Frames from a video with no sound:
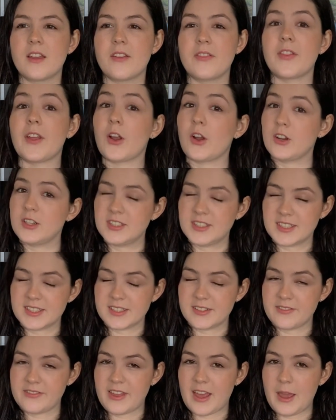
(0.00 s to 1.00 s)
there are 6
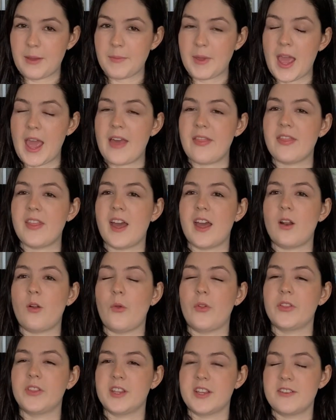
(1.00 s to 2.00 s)
of them and that
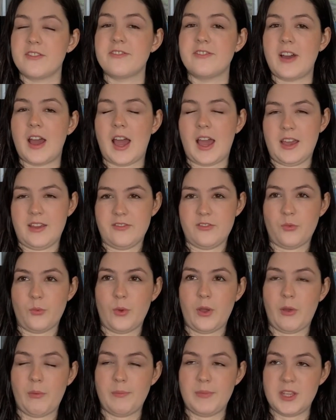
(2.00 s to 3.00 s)
only 5
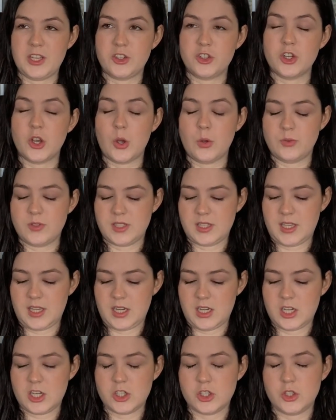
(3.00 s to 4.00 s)
will be
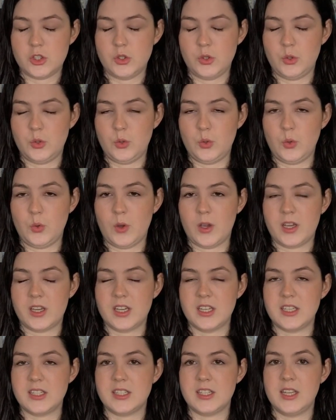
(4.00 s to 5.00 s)
chosen to
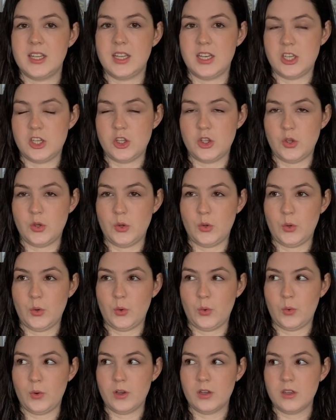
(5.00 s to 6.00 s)

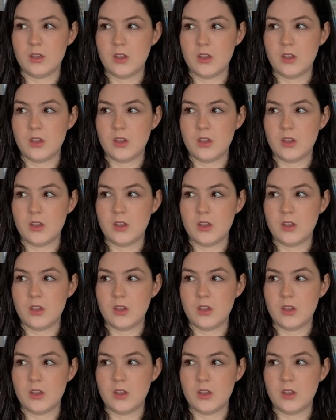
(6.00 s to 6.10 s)
continue